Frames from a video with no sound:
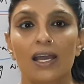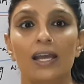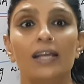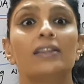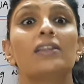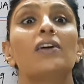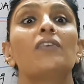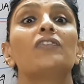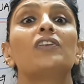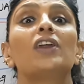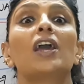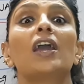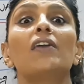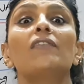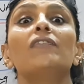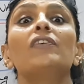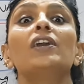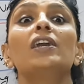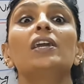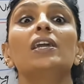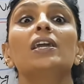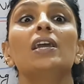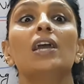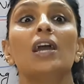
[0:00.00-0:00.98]
The day
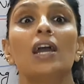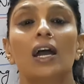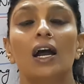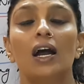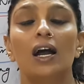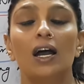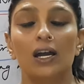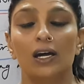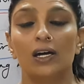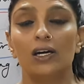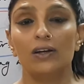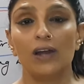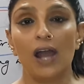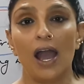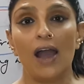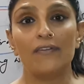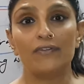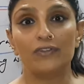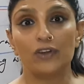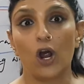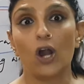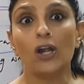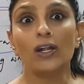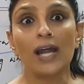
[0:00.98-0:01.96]
we
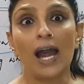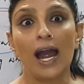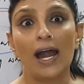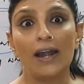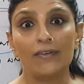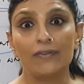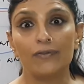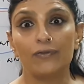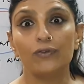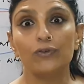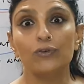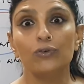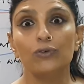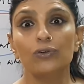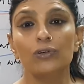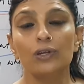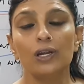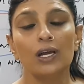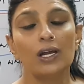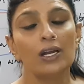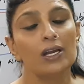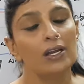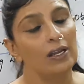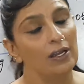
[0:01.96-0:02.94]
have not had food,
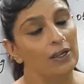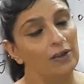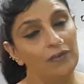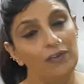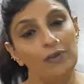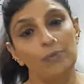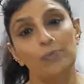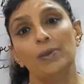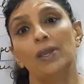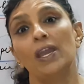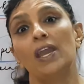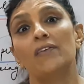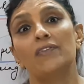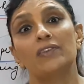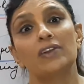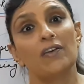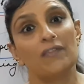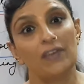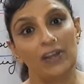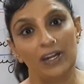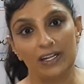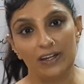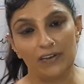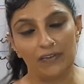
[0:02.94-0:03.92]
we behave in a
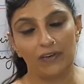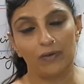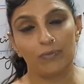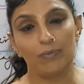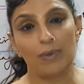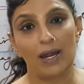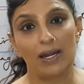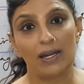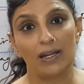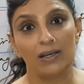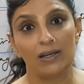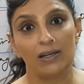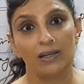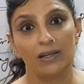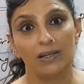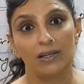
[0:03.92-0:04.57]
very different manner.